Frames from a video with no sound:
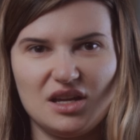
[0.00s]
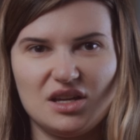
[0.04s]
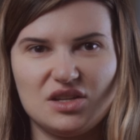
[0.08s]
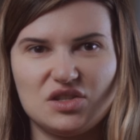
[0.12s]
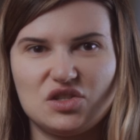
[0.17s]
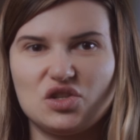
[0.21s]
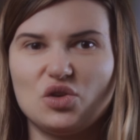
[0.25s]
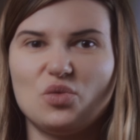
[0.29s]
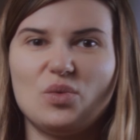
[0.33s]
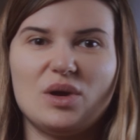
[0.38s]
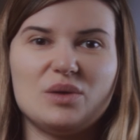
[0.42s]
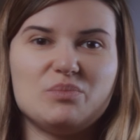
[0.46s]

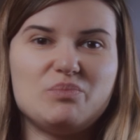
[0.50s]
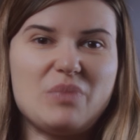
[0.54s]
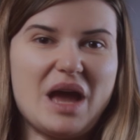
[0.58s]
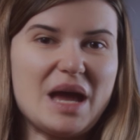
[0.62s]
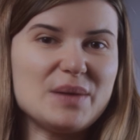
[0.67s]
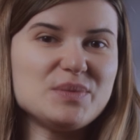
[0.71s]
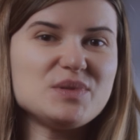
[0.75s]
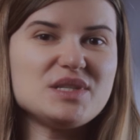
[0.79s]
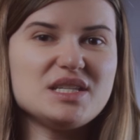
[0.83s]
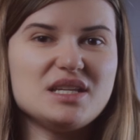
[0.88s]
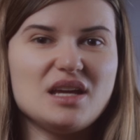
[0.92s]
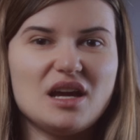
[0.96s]
So when
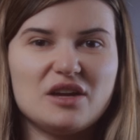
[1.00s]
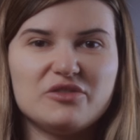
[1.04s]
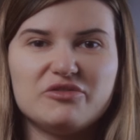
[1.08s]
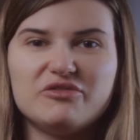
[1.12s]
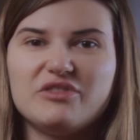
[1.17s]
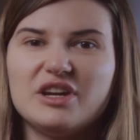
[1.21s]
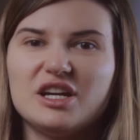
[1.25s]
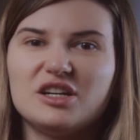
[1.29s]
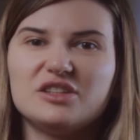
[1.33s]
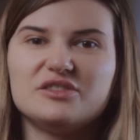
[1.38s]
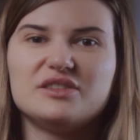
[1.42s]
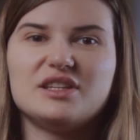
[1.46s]
Pepsi
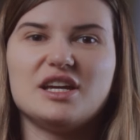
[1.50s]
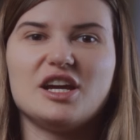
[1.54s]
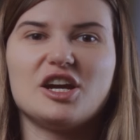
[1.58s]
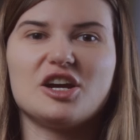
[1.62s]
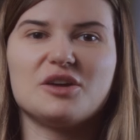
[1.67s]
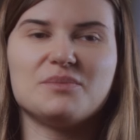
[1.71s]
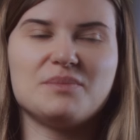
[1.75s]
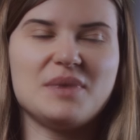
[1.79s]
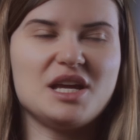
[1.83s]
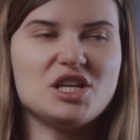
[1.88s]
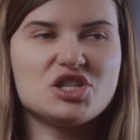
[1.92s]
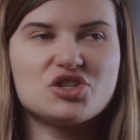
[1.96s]
unveiled
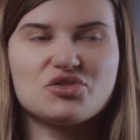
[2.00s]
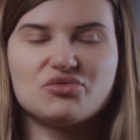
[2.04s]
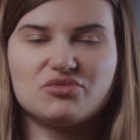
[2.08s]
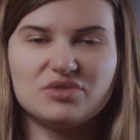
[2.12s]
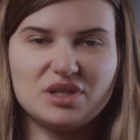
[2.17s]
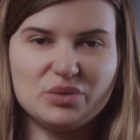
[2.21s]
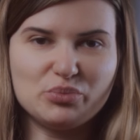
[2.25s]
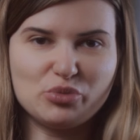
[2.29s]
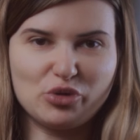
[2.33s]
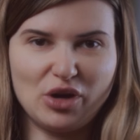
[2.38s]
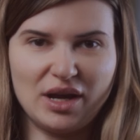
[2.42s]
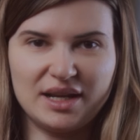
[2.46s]
their major
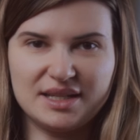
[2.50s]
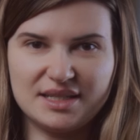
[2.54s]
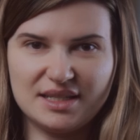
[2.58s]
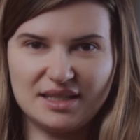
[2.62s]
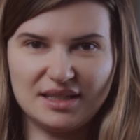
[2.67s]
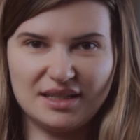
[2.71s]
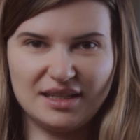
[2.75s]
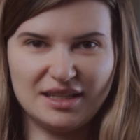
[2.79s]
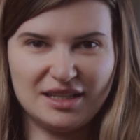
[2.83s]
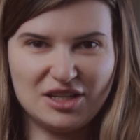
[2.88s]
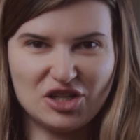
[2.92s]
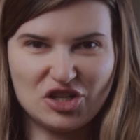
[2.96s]

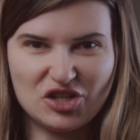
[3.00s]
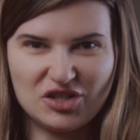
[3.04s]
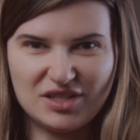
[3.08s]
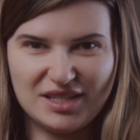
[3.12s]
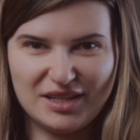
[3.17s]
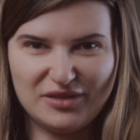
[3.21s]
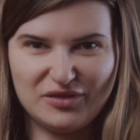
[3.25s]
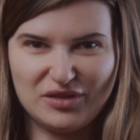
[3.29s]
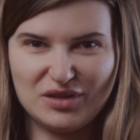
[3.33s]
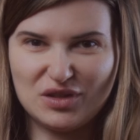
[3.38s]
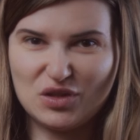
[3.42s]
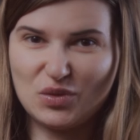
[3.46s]
rebranding
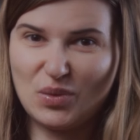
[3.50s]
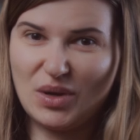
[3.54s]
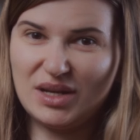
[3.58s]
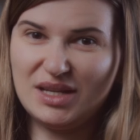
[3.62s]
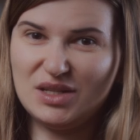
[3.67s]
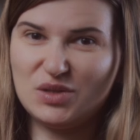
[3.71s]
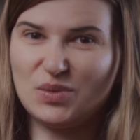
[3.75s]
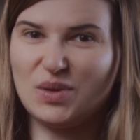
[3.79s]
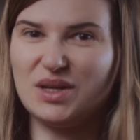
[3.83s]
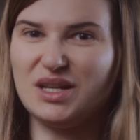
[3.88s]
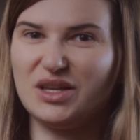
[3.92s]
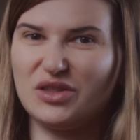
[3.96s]
initiative in
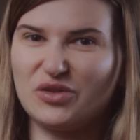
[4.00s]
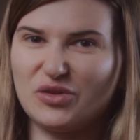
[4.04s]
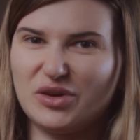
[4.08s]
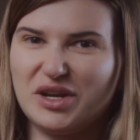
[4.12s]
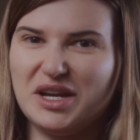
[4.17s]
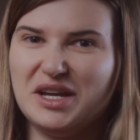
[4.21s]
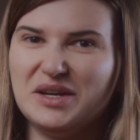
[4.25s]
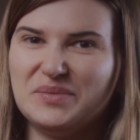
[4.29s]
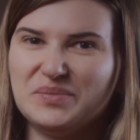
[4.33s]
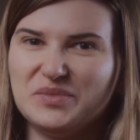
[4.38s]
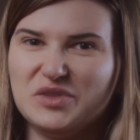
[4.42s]
2023,